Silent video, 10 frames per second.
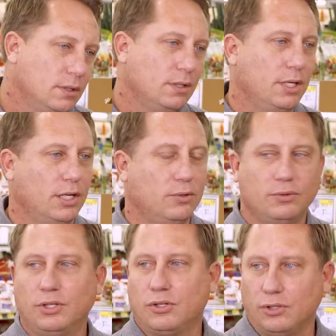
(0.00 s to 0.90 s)

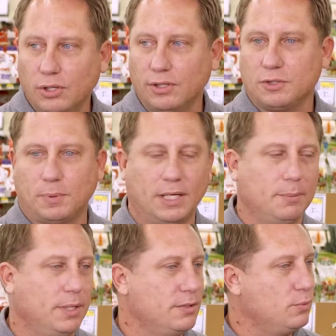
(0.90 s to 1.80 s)
you can do it in the spring,
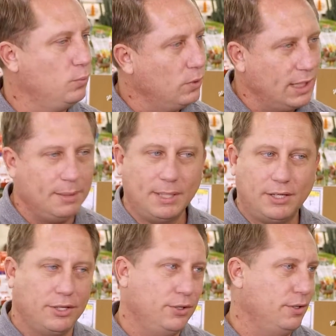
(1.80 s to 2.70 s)
but it's way
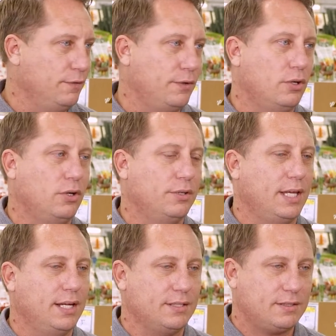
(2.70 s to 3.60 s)
better to do it in the fall to
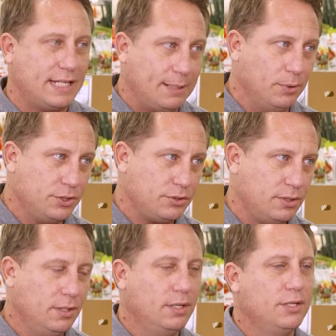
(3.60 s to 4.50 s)
get it established,
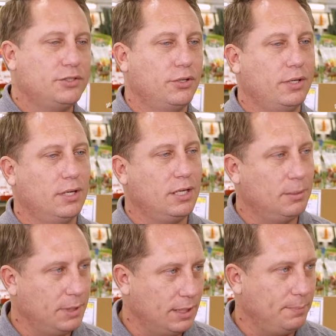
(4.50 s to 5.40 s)
so that it can
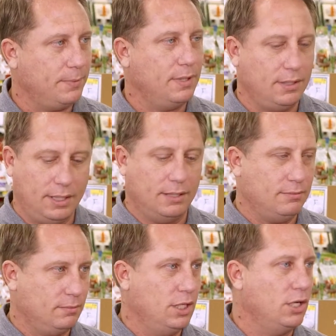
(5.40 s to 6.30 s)
come up and get
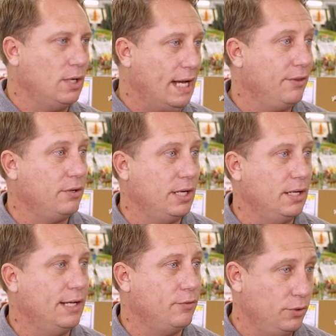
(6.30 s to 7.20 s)
out of the
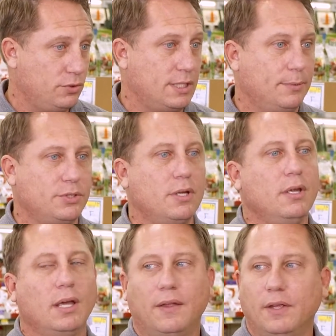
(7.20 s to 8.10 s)
ground, have roots established,
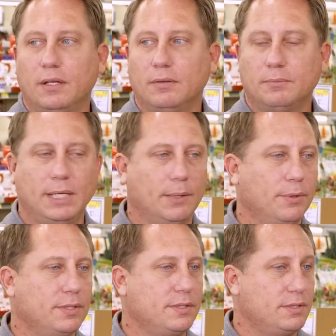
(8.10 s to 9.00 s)
and then be able
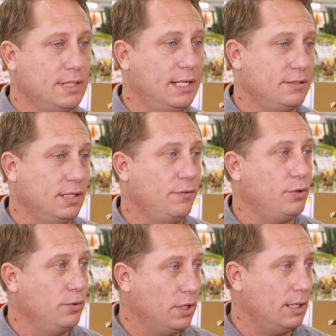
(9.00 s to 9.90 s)
to sustain itself
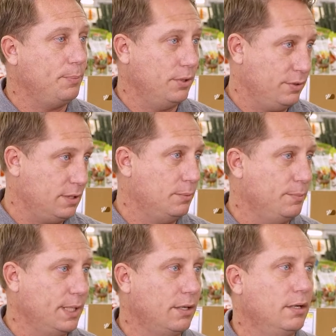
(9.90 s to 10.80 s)
through the hot part of the summer
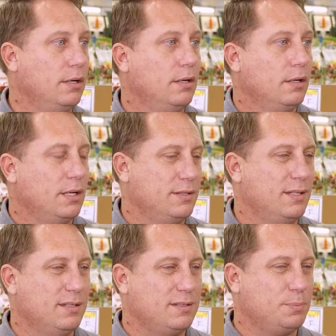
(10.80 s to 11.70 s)
better. Because
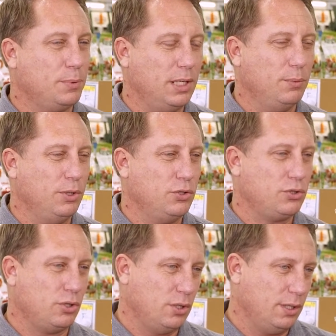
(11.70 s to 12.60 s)
in the spring when you
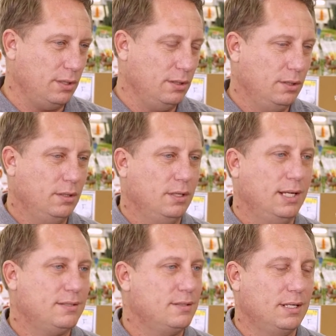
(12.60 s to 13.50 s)
start it,
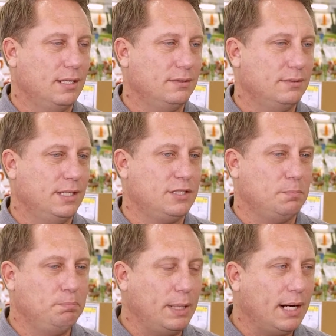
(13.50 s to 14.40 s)
it's
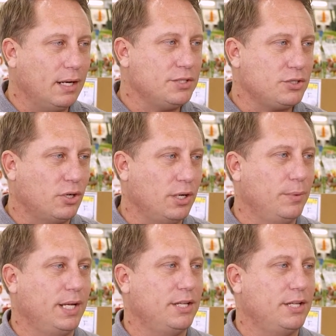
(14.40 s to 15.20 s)
barely started when it